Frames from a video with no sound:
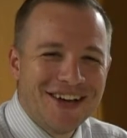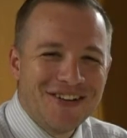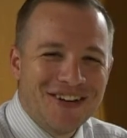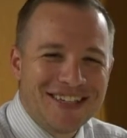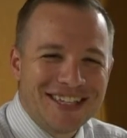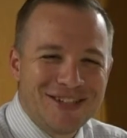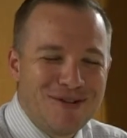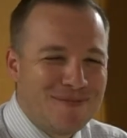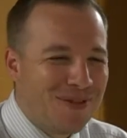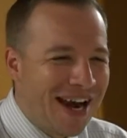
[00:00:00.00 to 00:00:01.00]
What is it? Two?
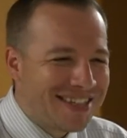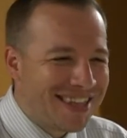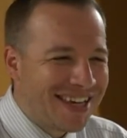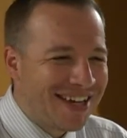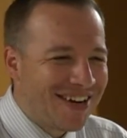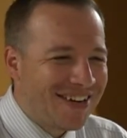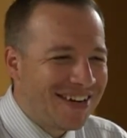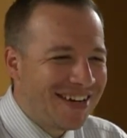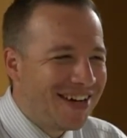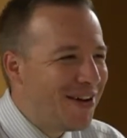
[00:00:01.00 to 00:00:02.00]
does the thing? go? One
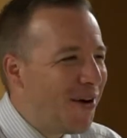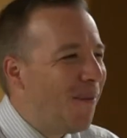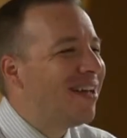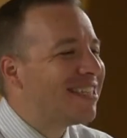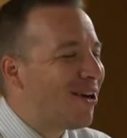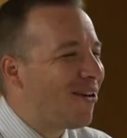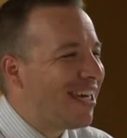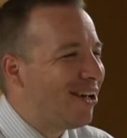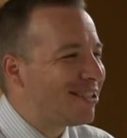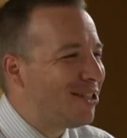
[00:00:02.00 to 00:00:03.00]
stone. One stone
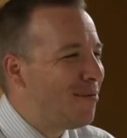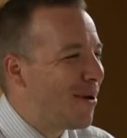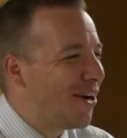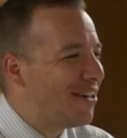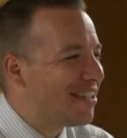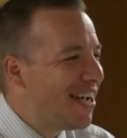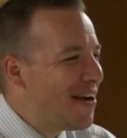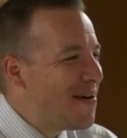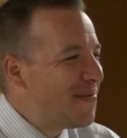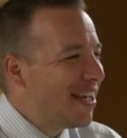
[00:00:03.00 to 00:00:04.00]
kills two birds.
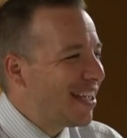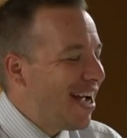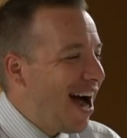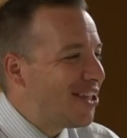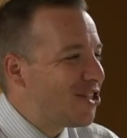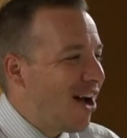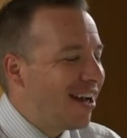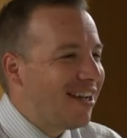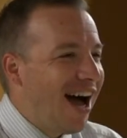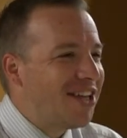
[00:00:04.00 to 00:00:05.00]
God's
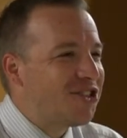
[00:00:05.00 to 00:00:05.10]
trying. God's